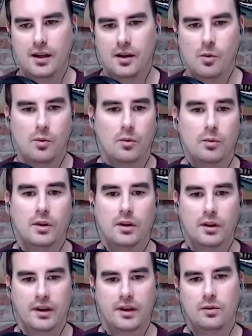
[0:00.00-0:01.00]
And what we're really
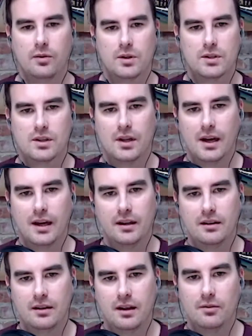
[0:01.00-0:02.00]
looking for is a
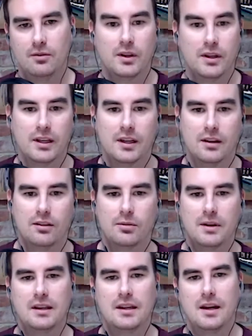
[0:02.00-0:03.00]
line. And really, you need
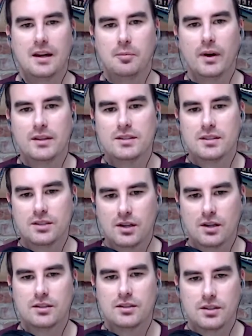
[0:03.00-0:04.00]
three data points to
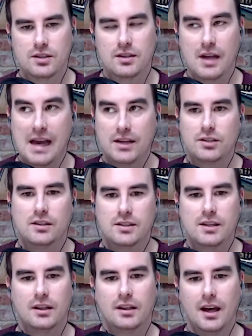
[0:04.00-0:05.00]
start to, to actually
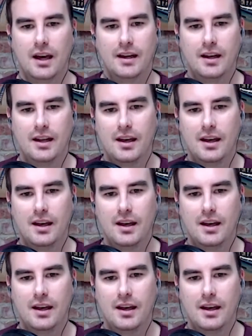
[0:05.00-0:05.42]
see a line.